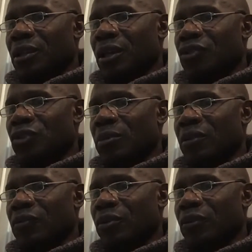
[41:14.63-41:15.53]
I draw
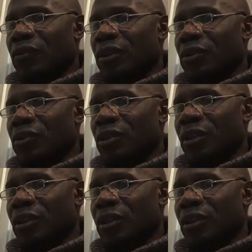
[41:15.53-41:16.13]
my forefinger's